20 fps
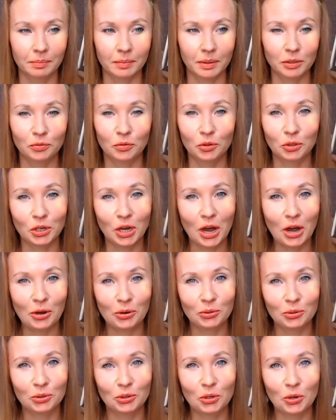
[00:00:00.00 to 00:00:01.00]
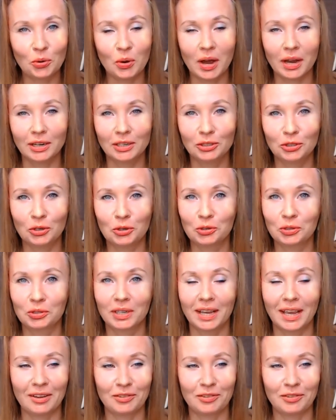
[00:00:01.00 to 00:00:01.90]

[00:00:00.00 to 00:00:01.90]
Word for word: but for now no I don't